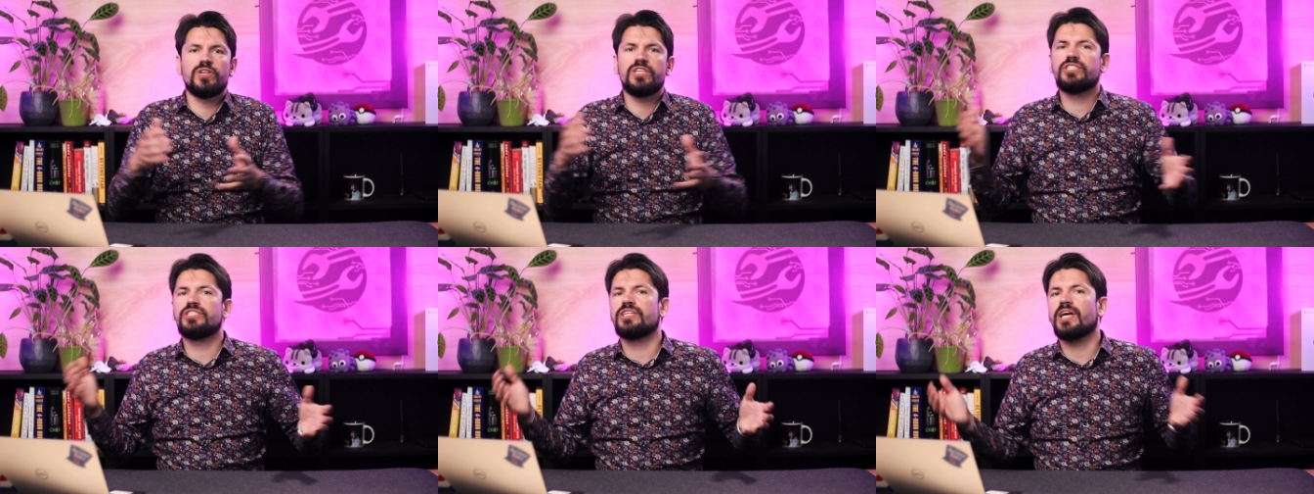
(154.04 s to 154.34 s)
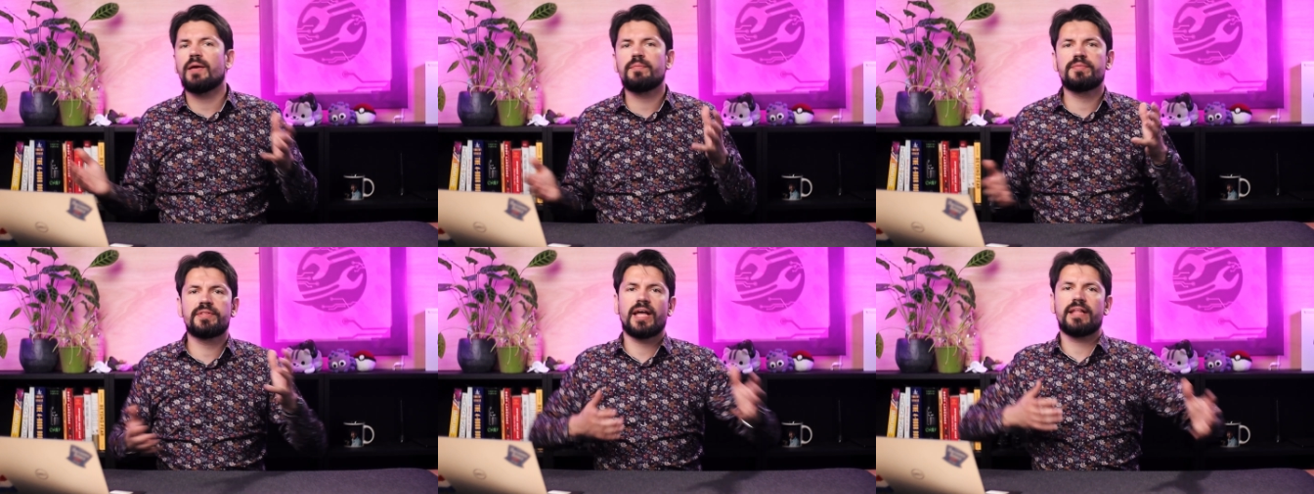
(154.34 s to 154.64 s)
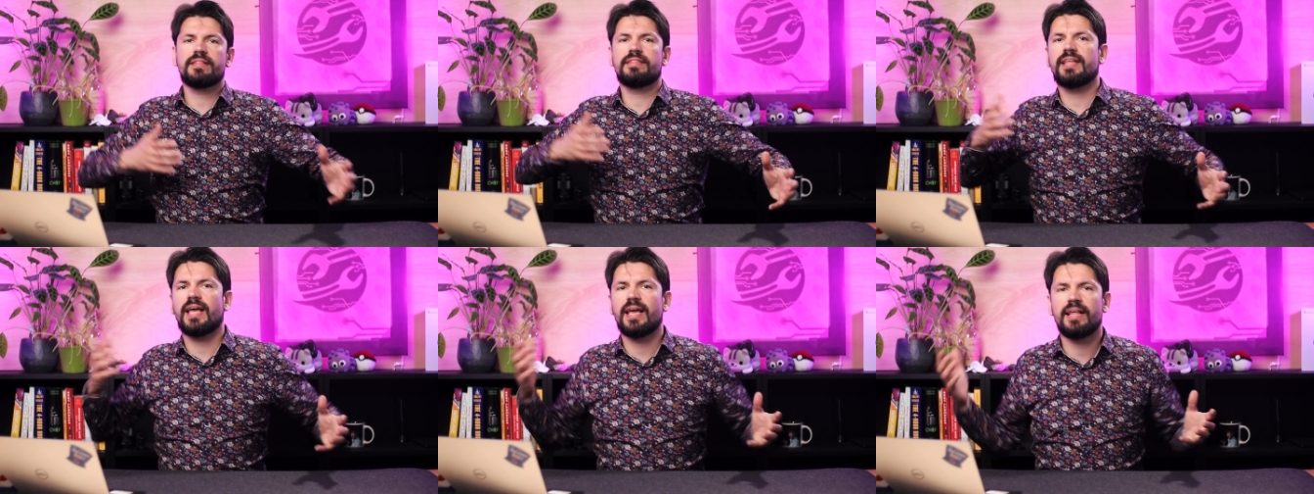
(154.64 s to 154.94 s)
reshape
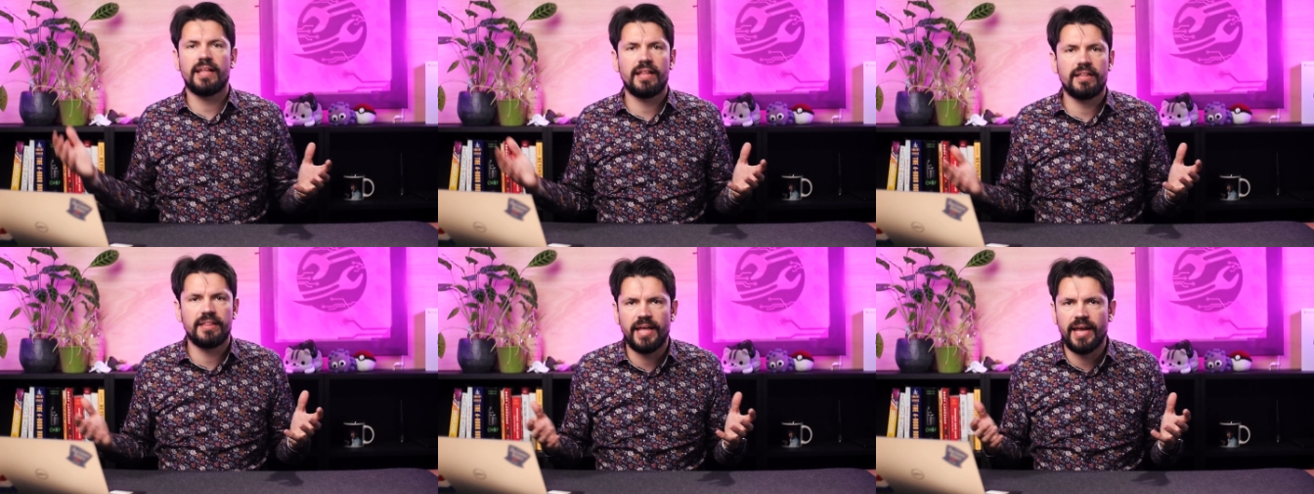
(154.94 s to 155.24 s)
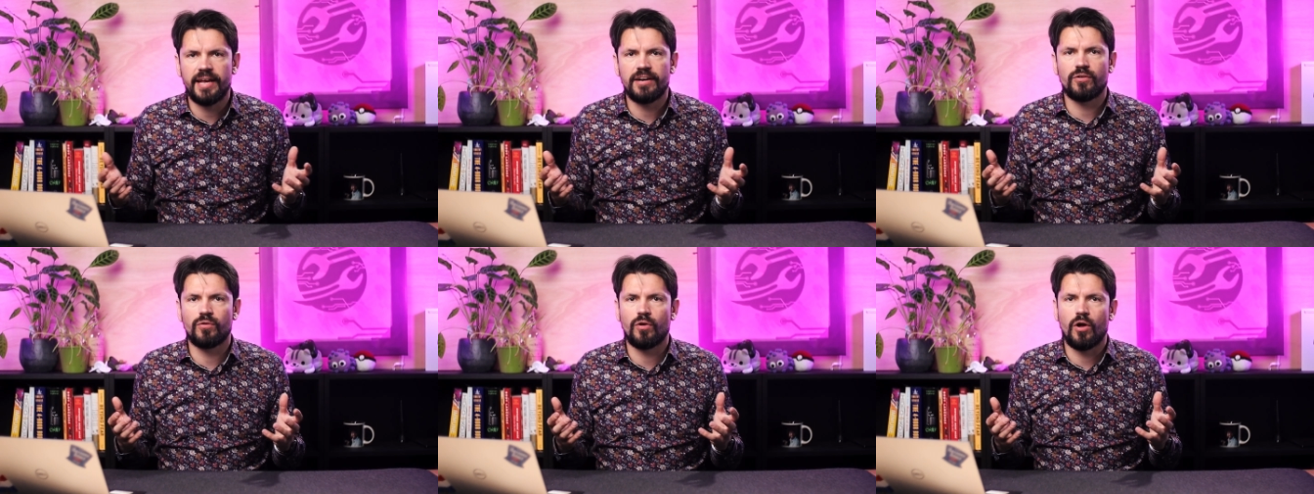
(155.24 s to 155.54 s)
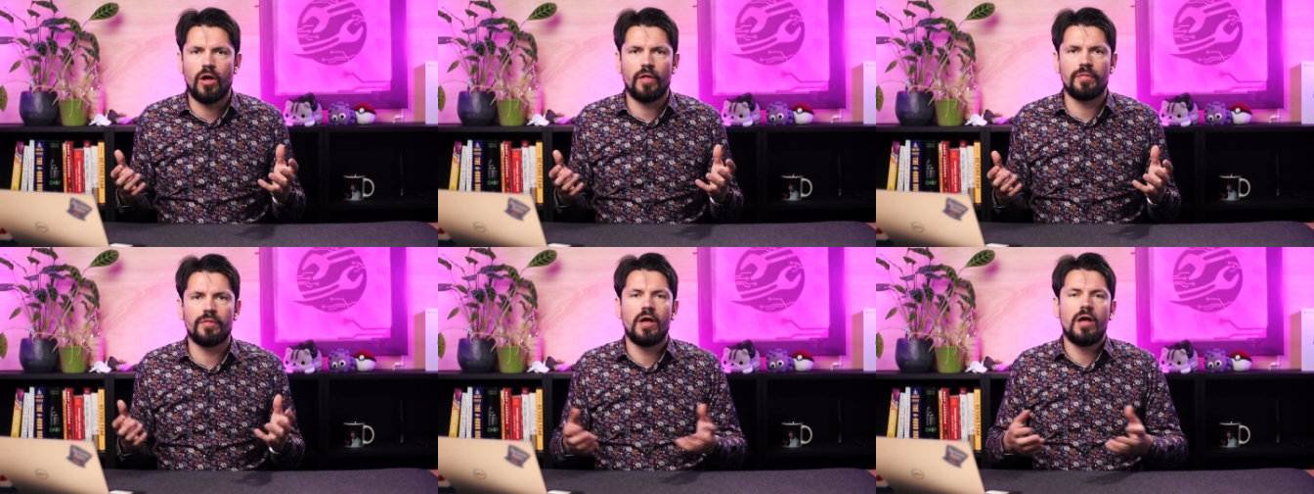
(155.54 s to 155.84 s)
that data later
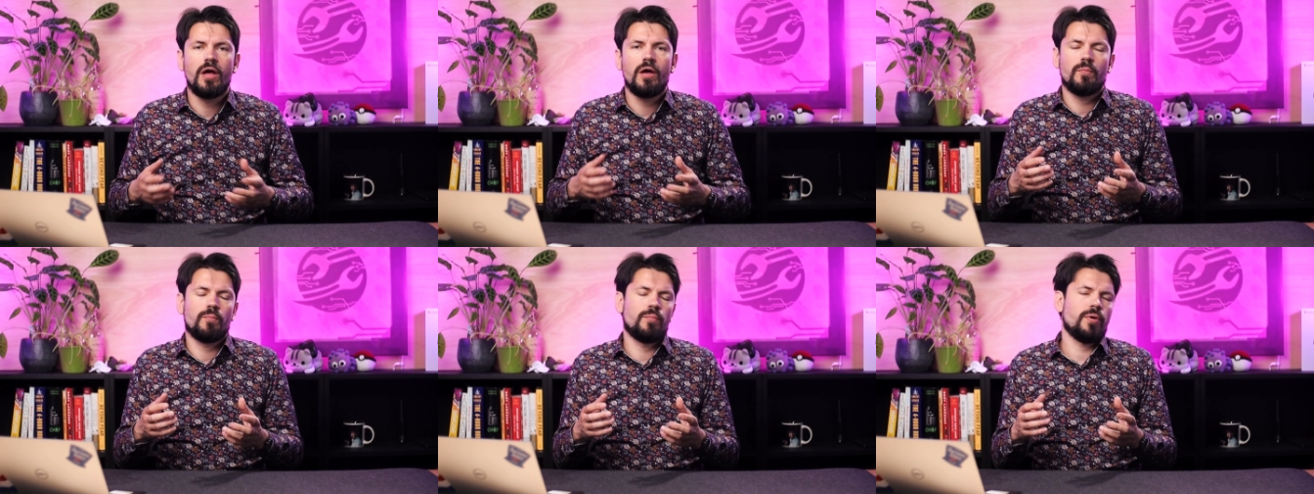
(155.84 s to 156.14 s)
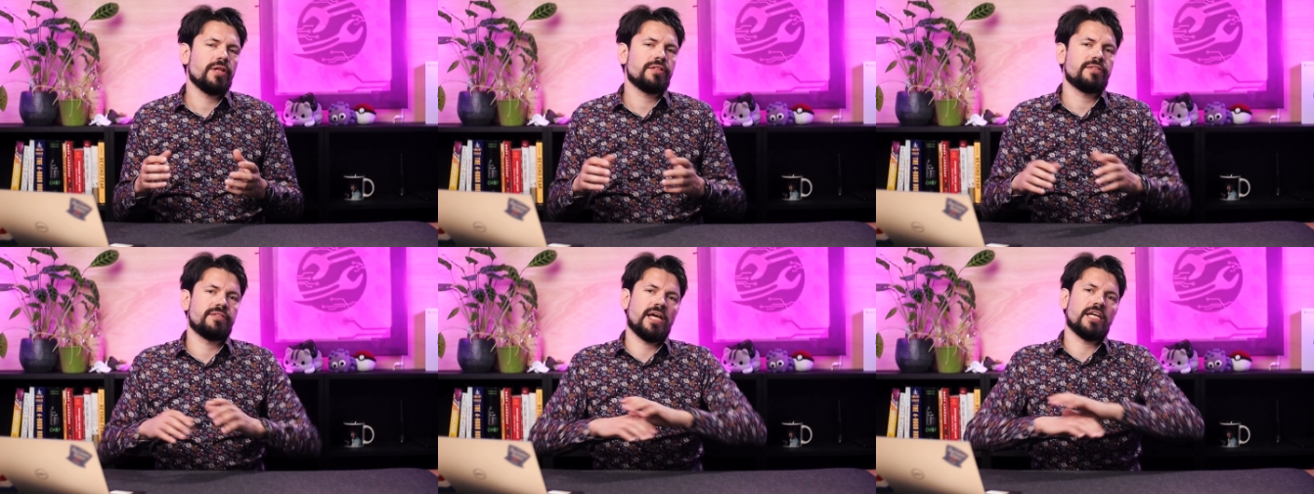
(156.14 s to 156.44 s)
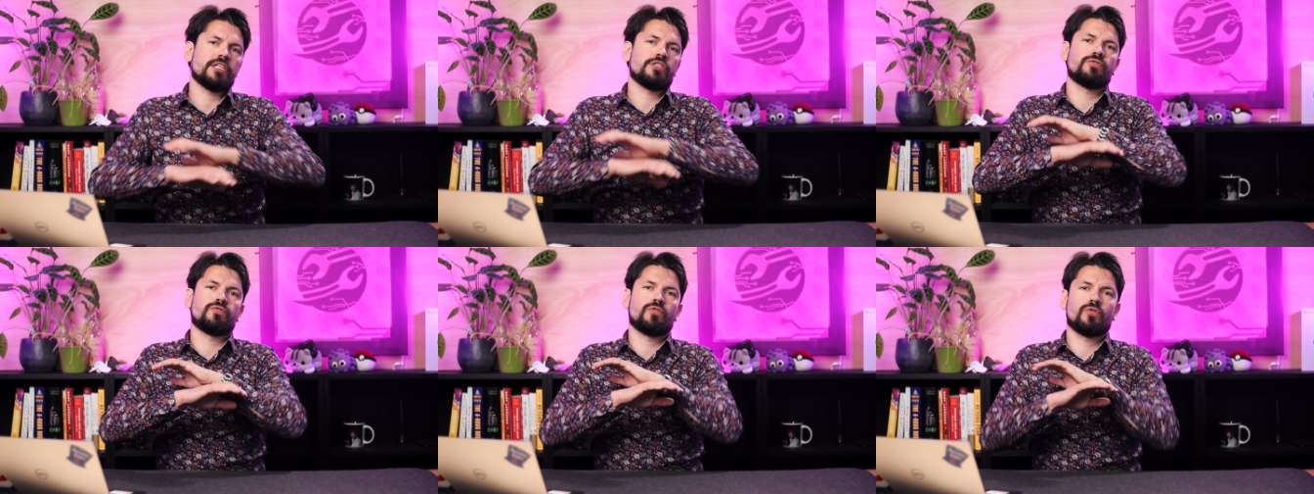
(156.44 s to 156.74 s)
on, but
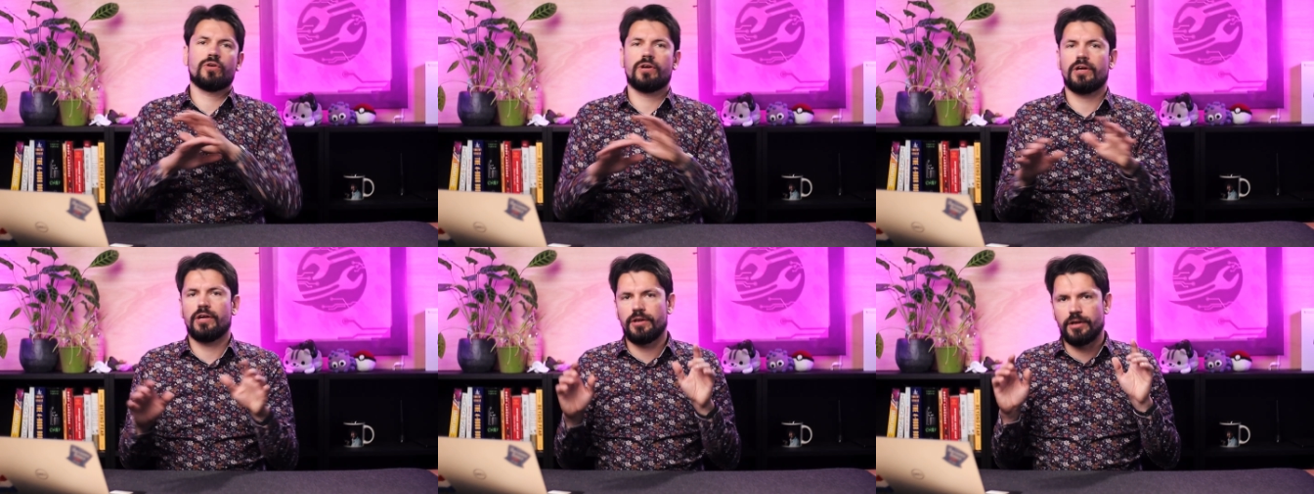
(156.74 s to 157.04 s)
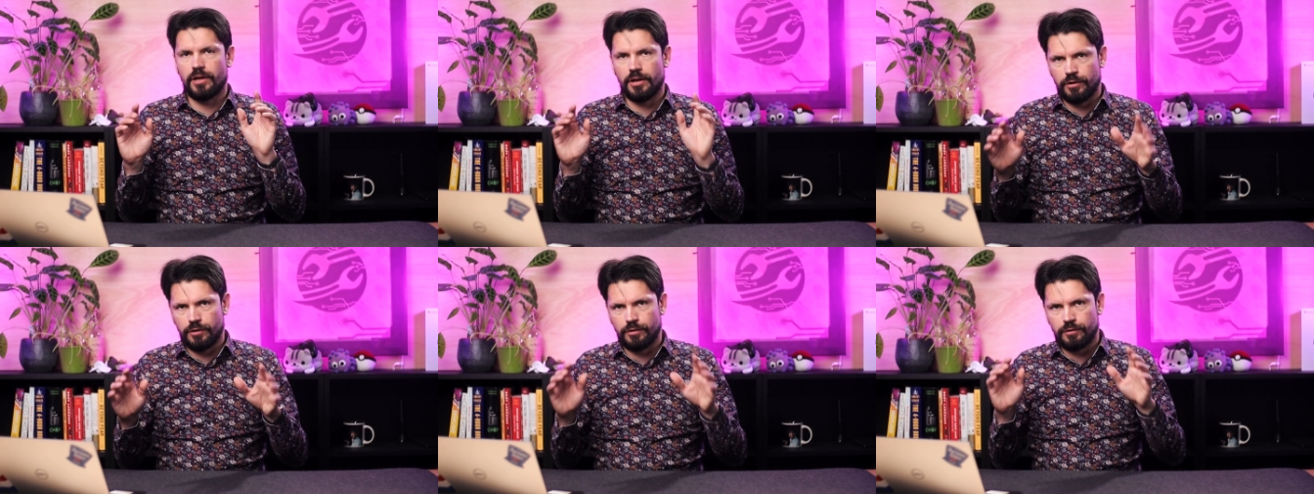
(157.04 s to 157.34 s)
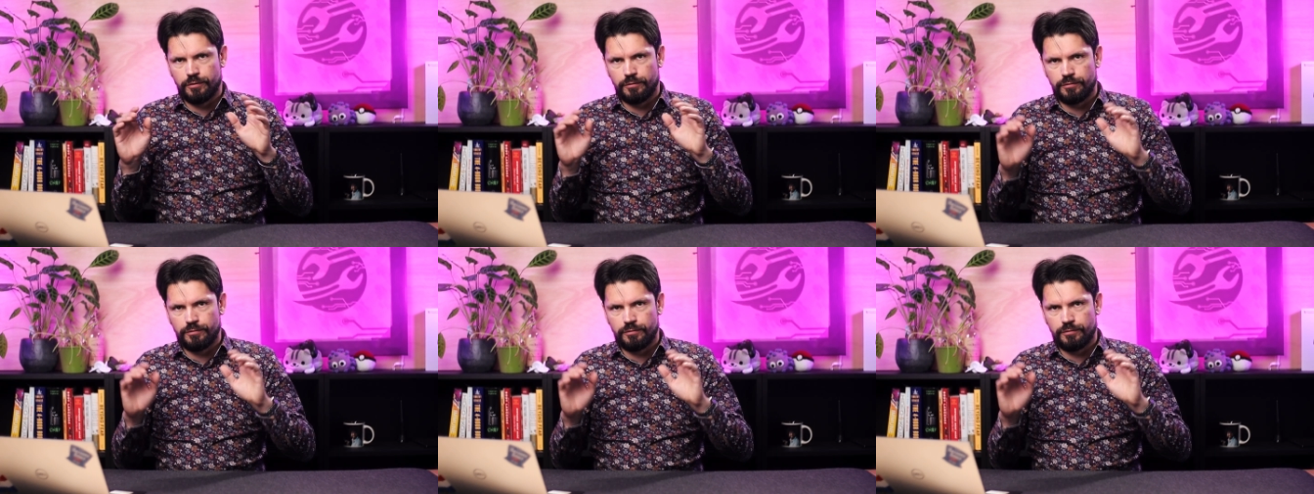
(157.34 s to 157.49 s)
that's for another